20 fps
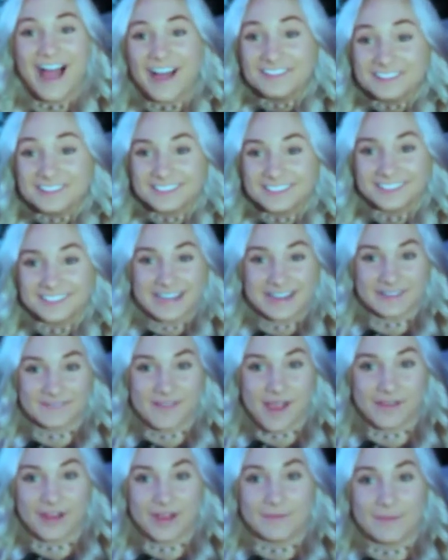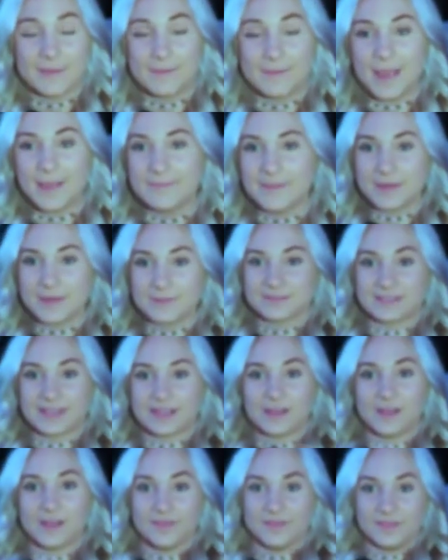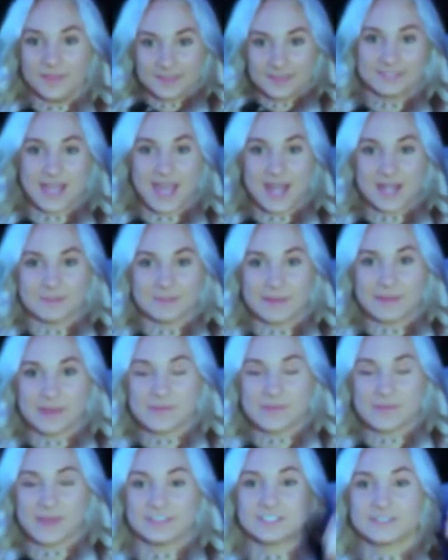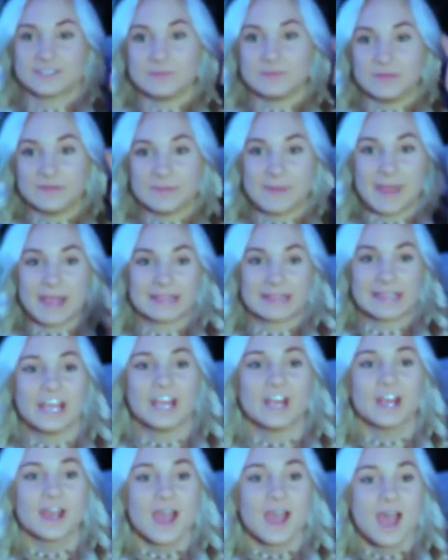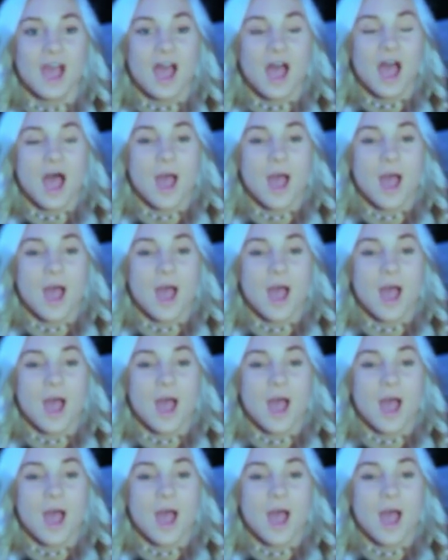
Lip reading: I was cleaning my room, and my bed was, like, on this side of my room. I just moved it back there.